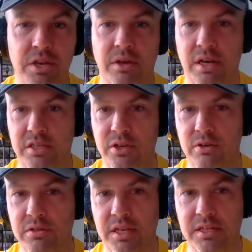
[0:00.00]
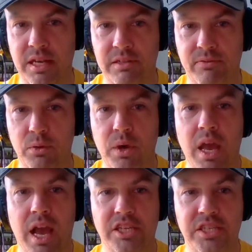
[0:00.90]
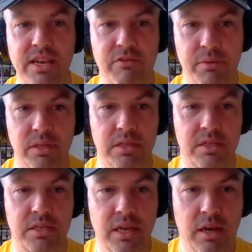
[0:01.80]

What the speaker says: you guys and your successful achievements.